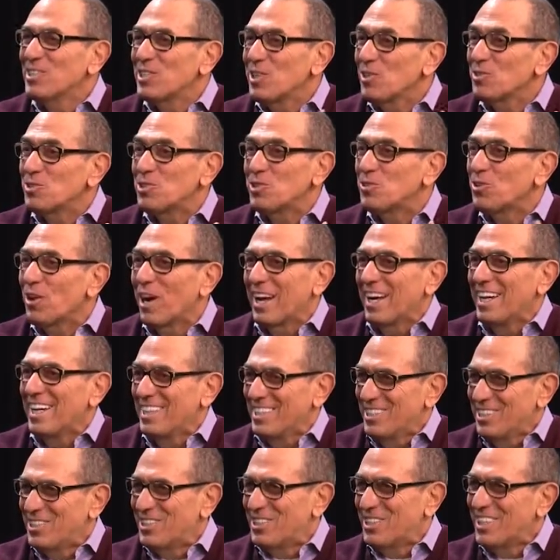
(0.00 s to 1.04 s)
so
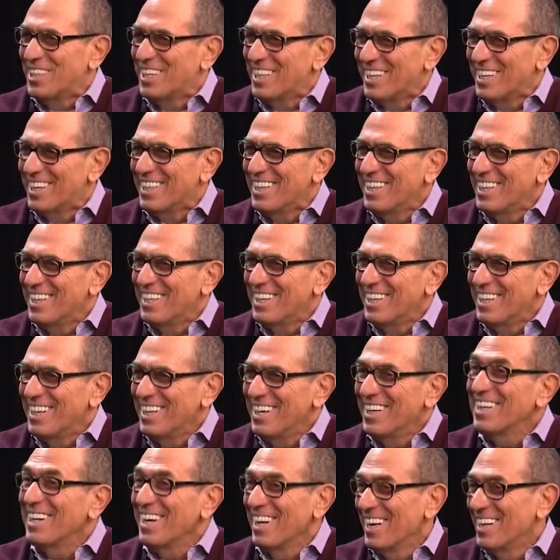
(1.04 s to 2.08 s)
strange.
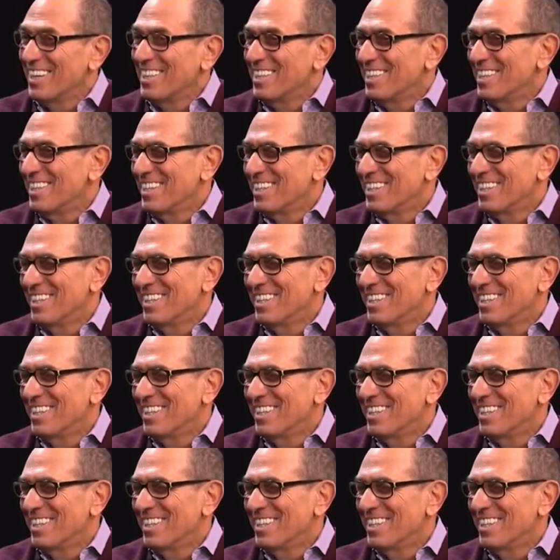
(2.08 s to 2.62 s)
Fascinating. Yeah. Fascinating.